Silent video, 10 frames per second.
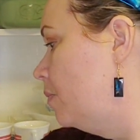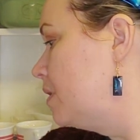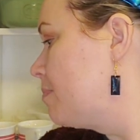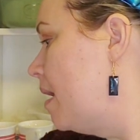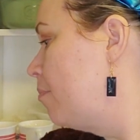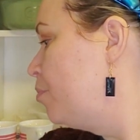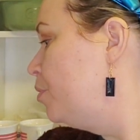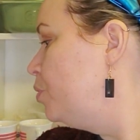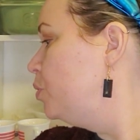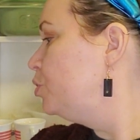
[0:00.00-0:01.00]
Where's my
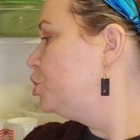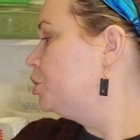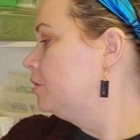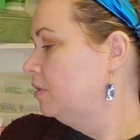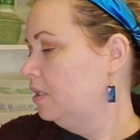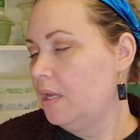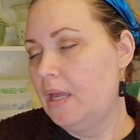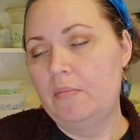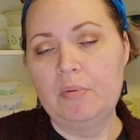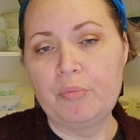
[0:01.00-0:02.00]
brush?
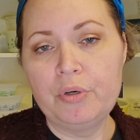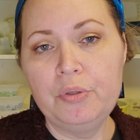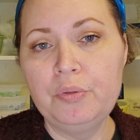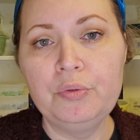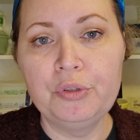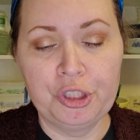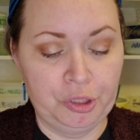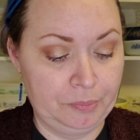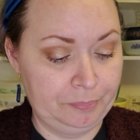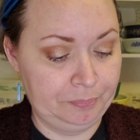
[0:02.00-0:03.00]
Brush.